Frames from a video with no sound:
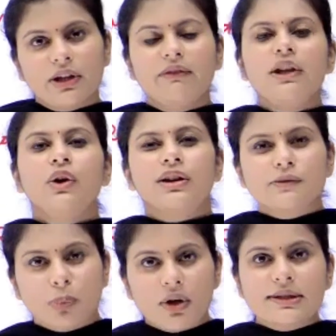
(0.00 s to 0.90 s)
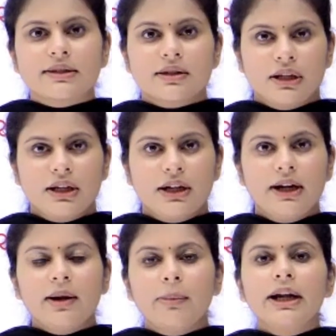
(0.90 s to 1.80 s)
giving your response a
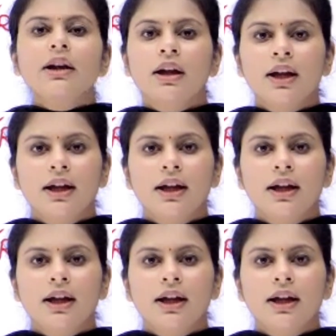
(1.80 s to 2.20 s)
little bit.